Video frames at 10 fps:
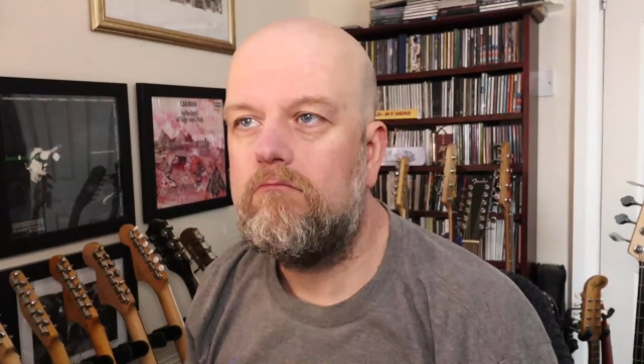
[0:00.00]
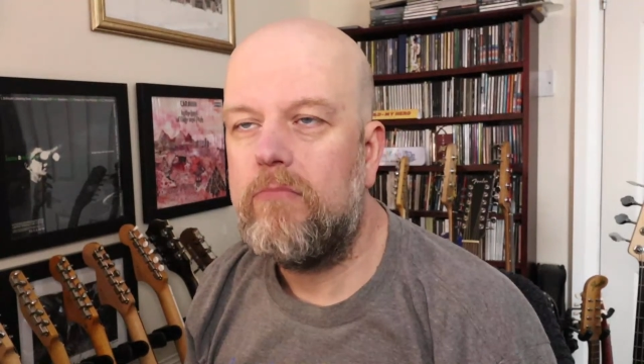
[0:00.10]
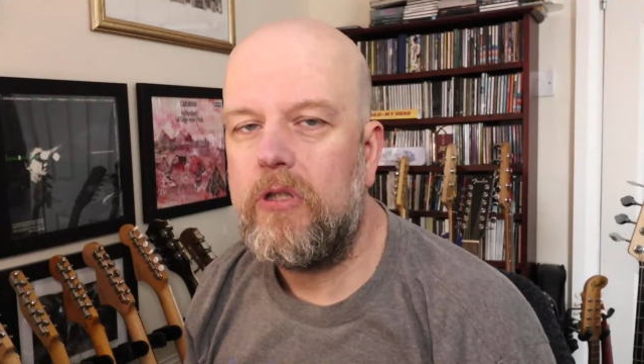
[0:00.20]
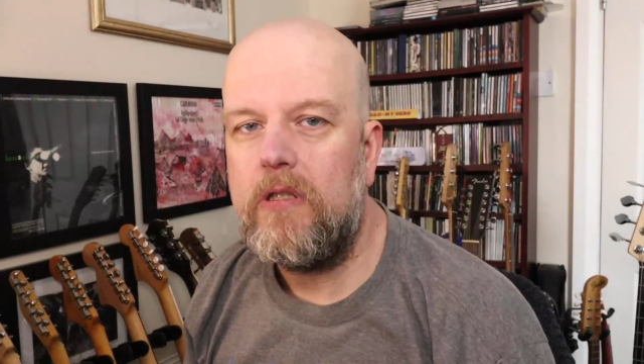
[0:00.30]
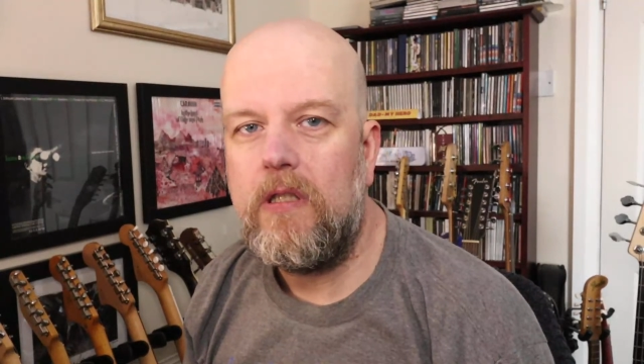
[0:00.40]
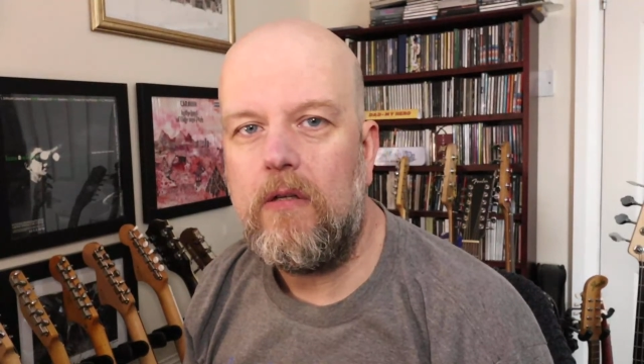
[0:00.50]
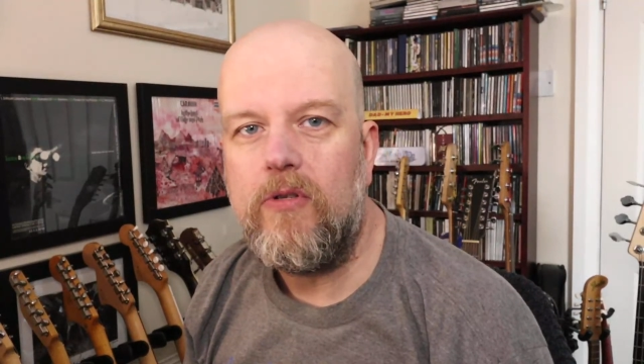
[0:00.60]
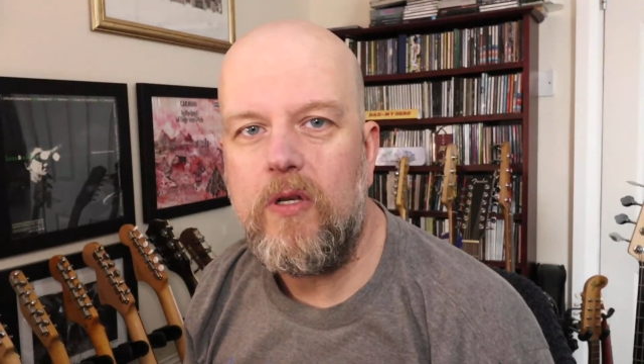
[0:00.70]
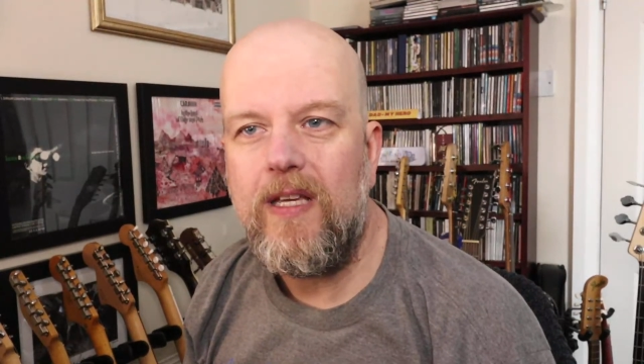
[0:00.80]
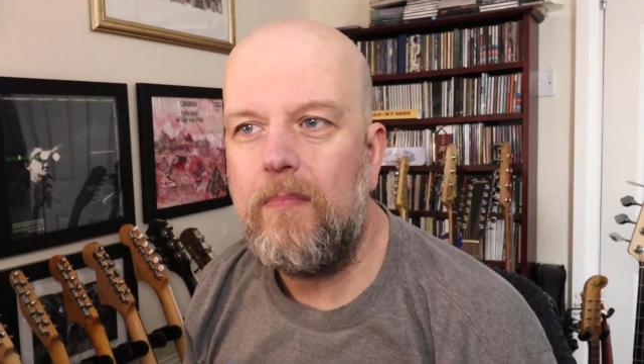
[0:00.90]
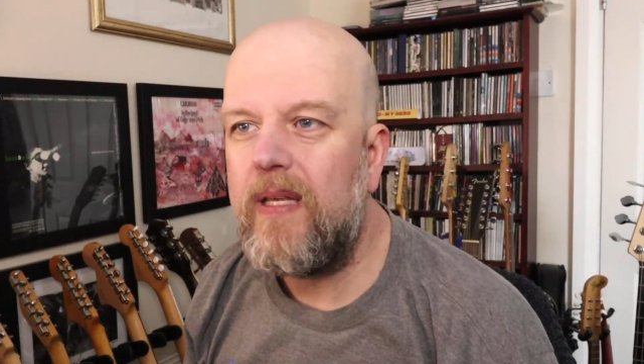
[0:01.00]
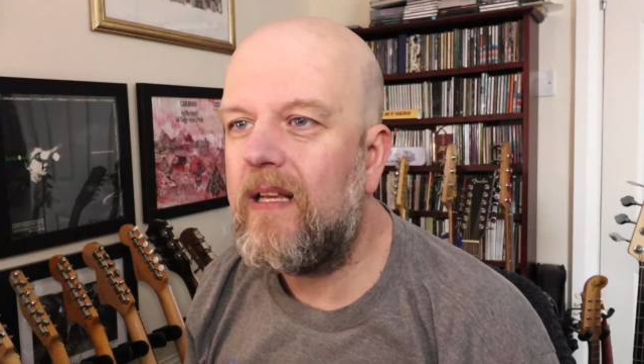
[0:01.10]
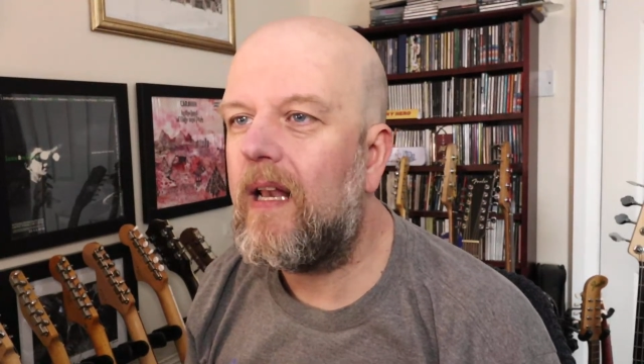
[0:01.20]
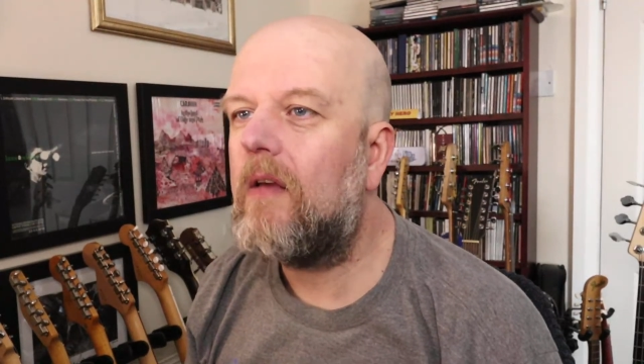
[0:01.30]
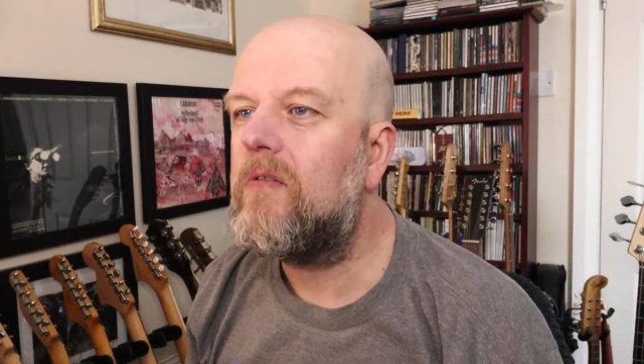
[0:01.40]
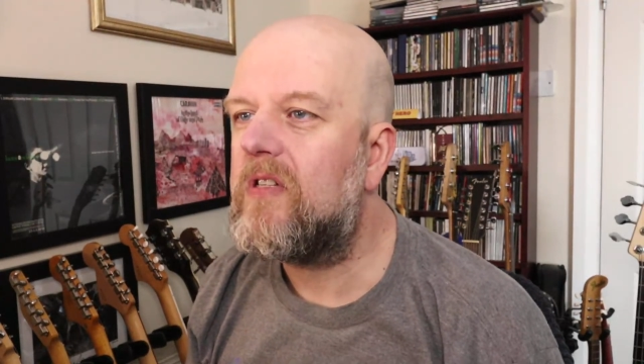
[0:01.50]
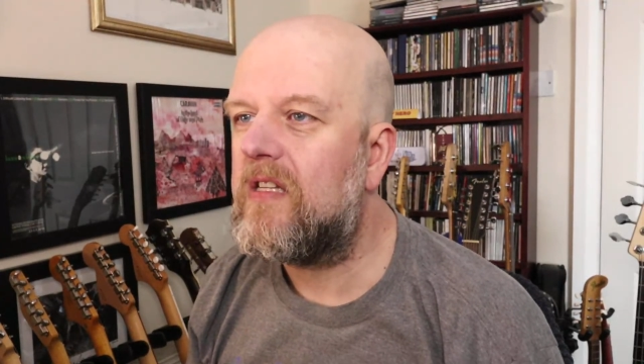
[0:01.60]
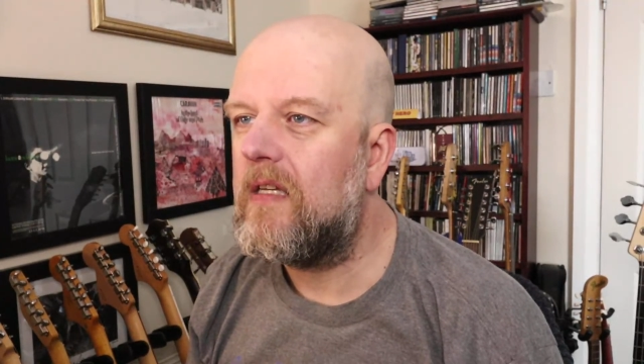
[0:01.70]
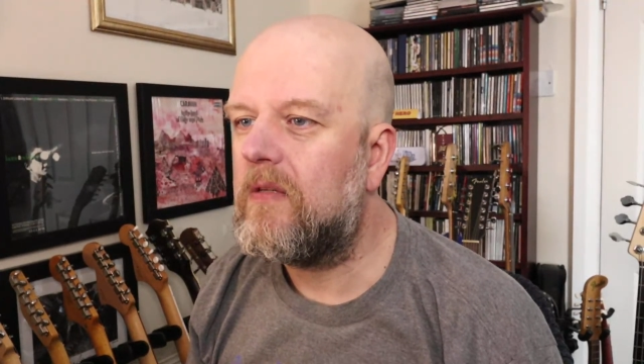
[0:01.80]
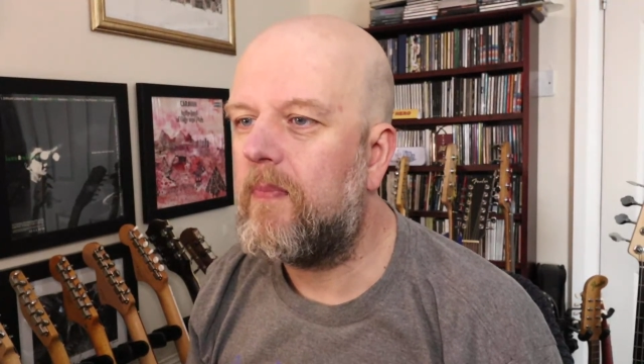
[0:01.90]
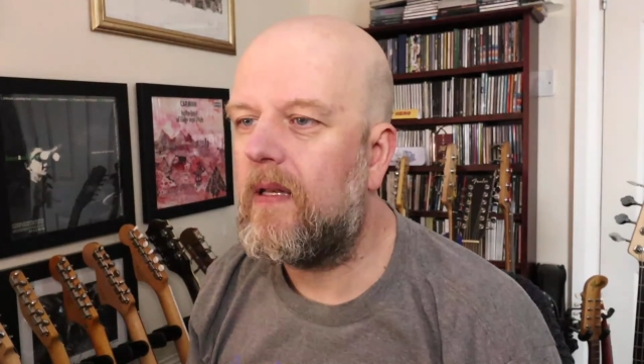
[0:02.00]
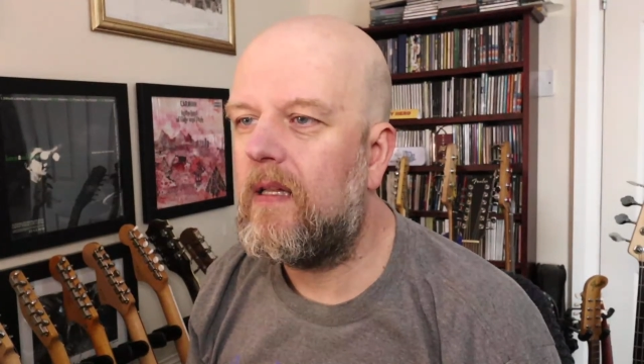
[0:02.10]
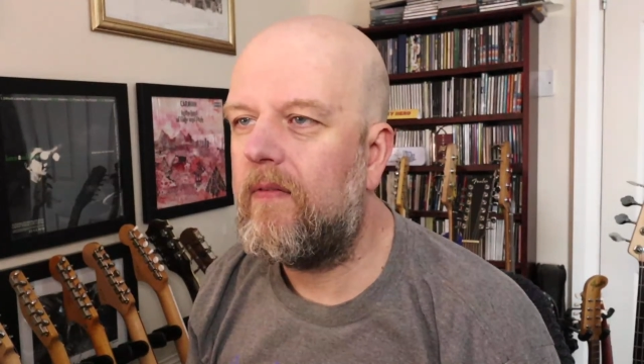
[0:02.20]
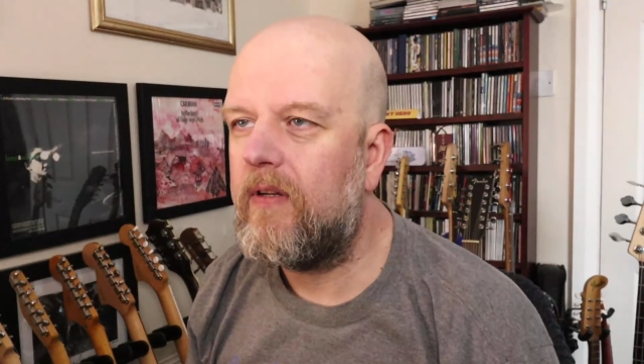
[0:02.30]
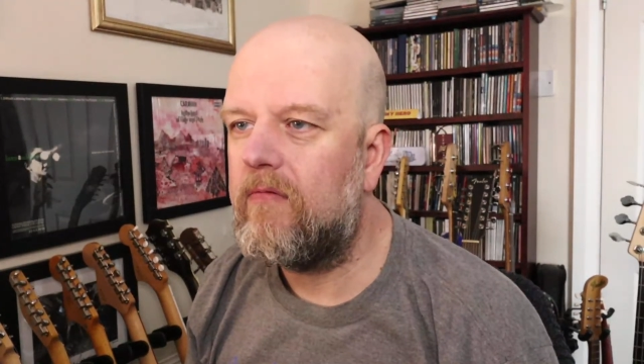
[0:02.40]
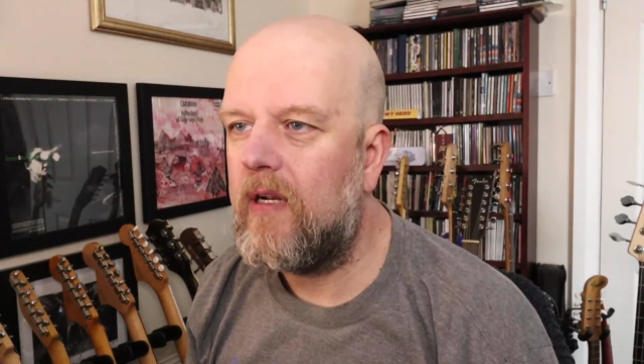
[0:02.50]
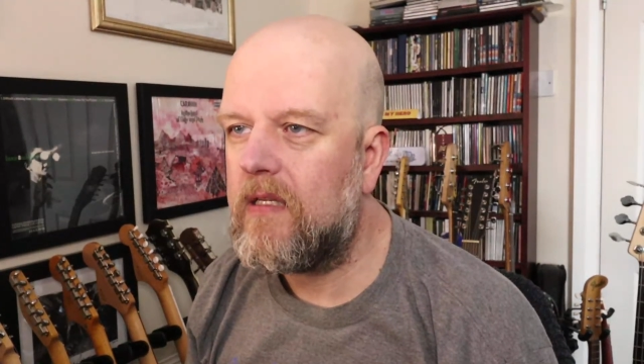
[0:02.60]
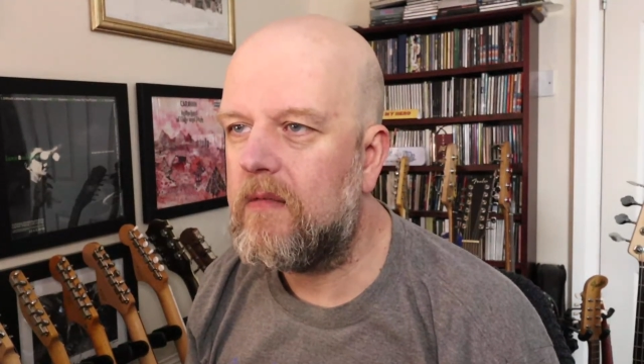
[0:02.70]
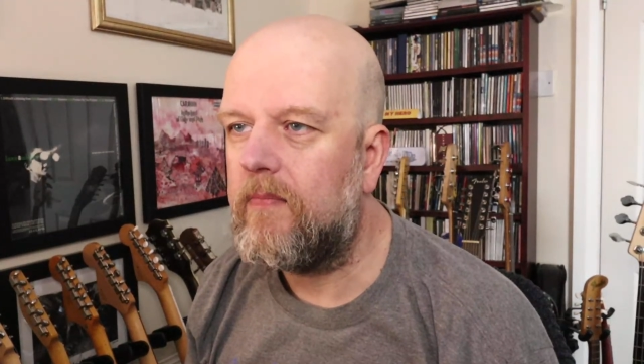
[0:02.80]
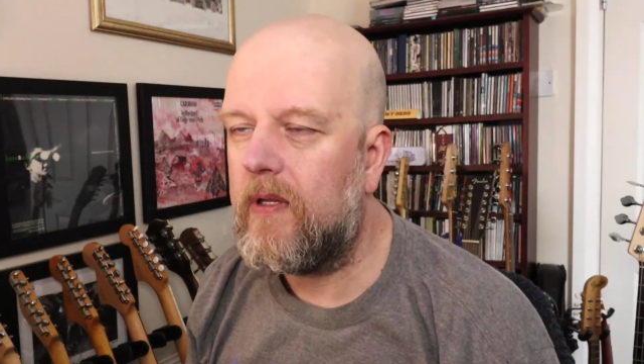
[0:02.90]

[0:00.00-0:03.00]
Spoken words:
So there you go. So he can be close to his beloved Wrexham.